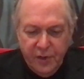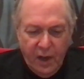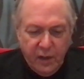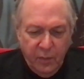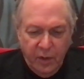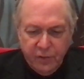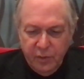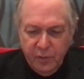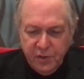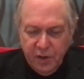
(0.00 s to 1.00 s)
documentary
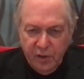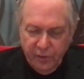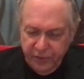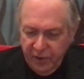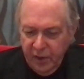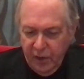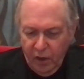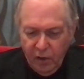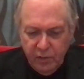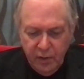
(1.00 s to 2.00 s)
materials in here